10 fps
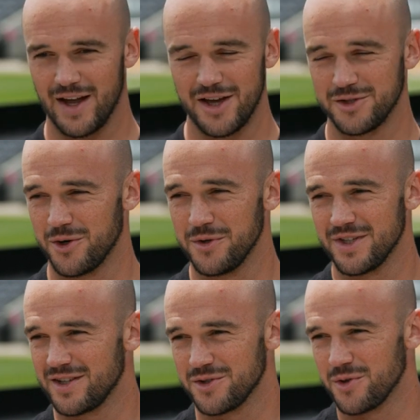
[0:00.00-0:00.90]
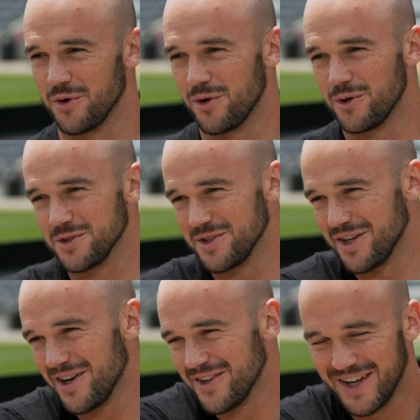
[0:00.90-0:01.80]
I just always like to score goals, you
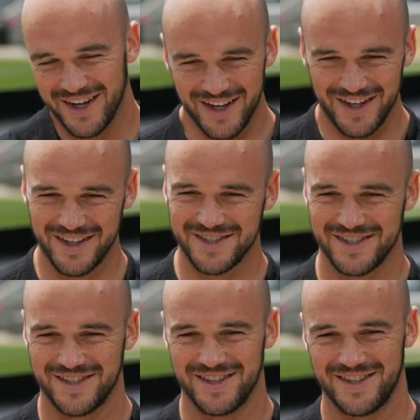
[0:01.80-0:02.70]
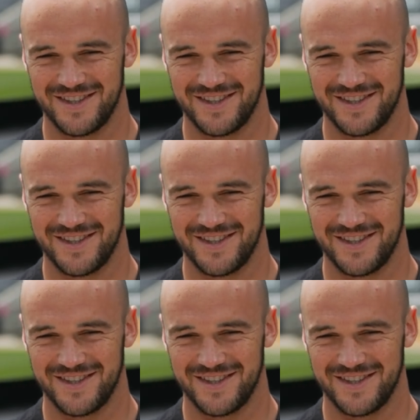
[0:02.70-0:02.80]
know? it's